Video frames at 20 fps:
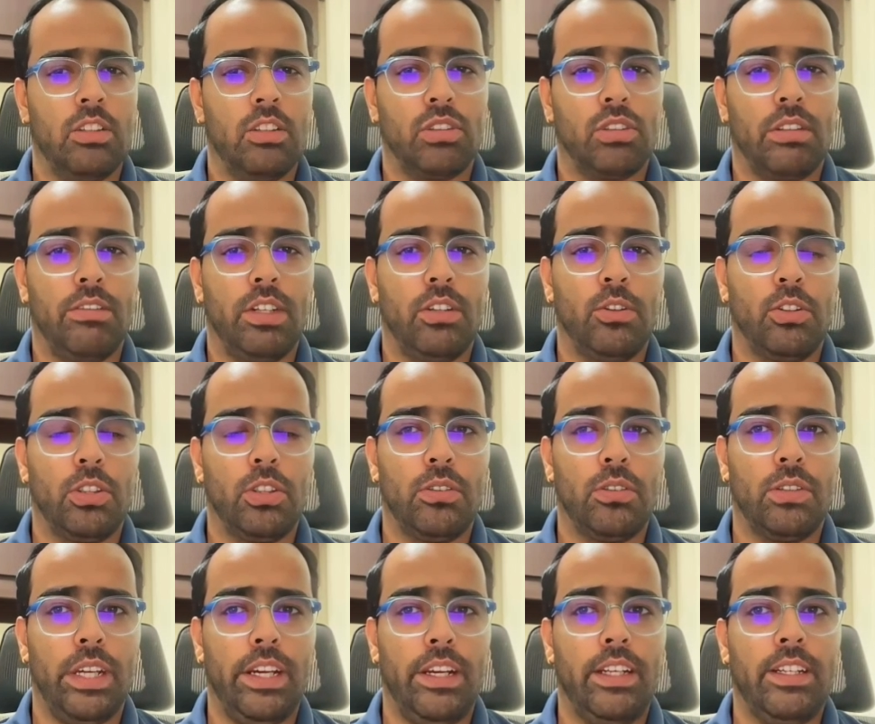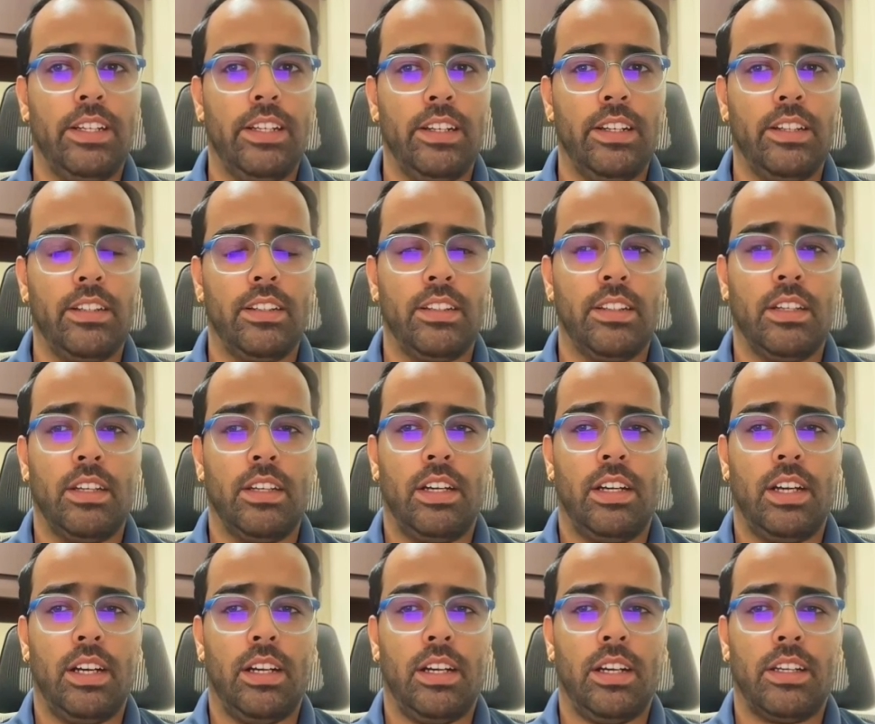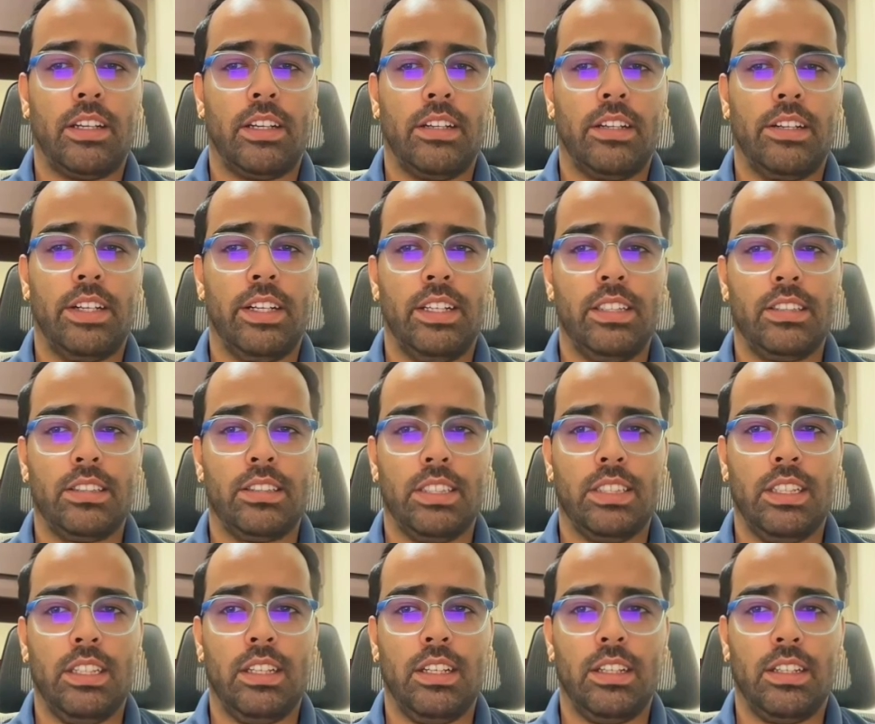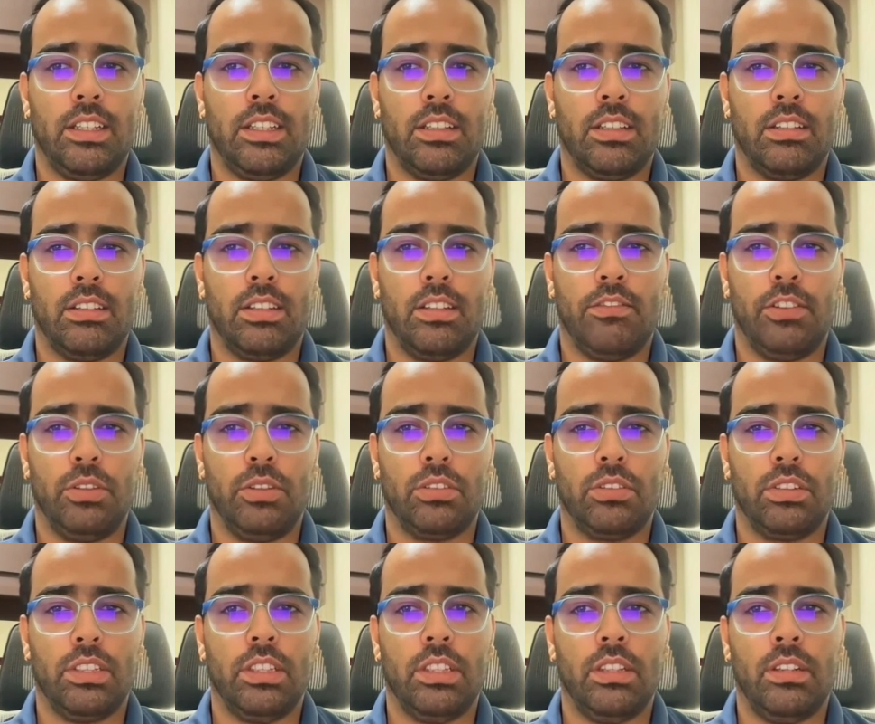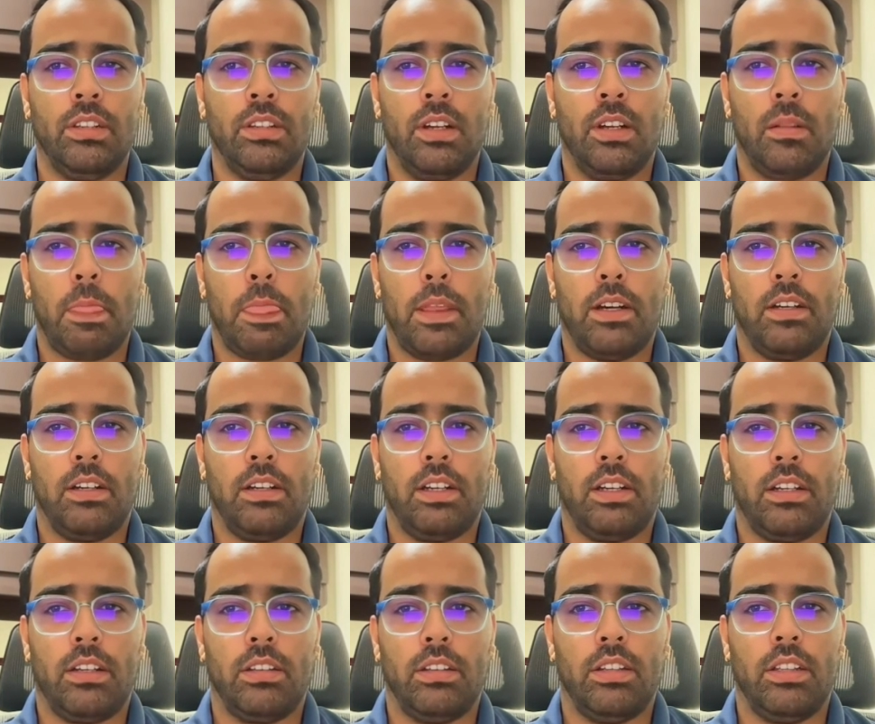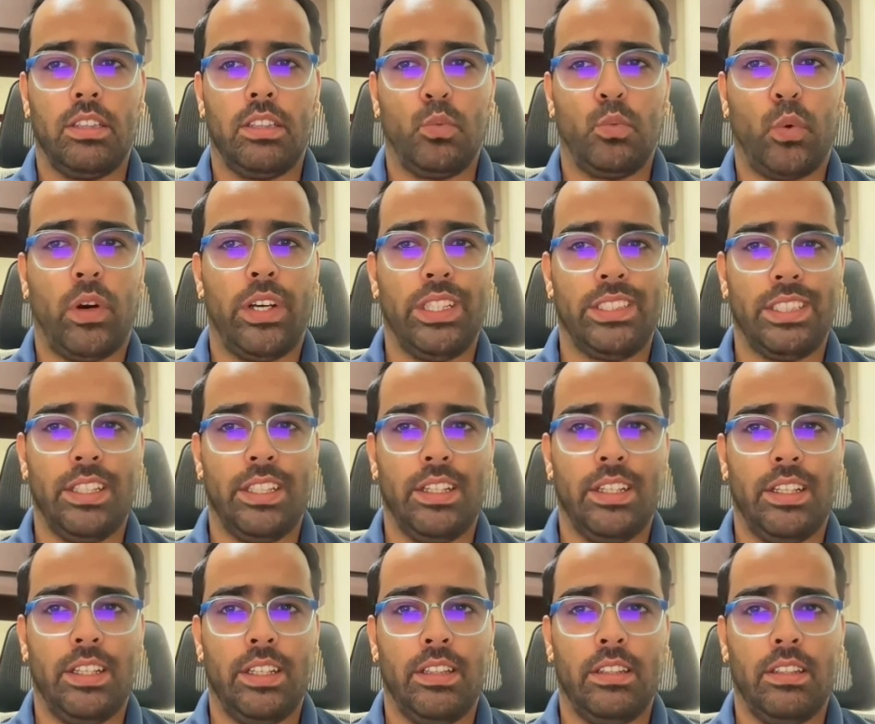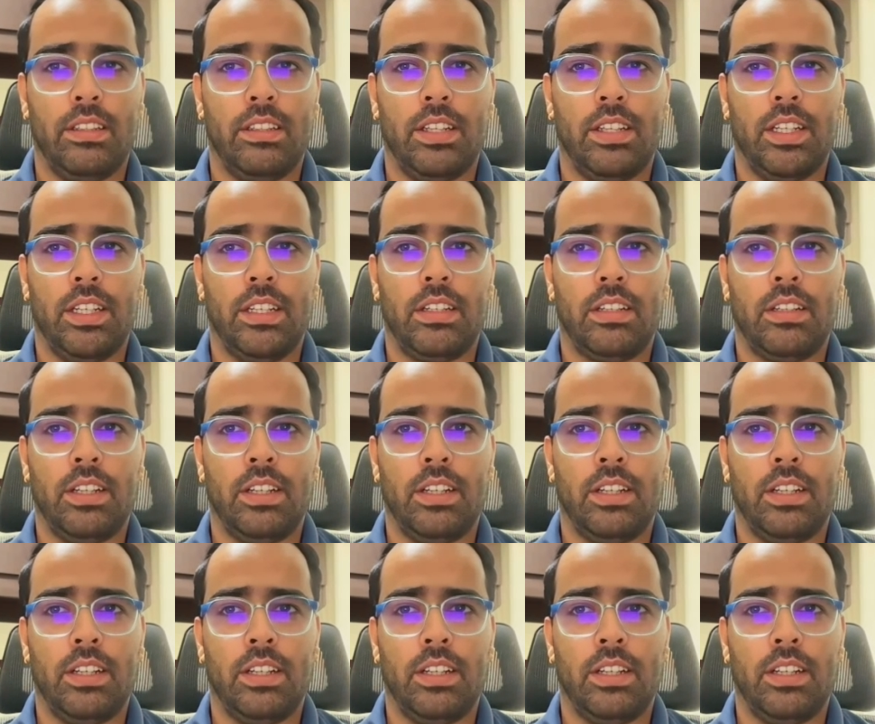So I will go to AI here, and I can really see like if you see like there is voice AI, right?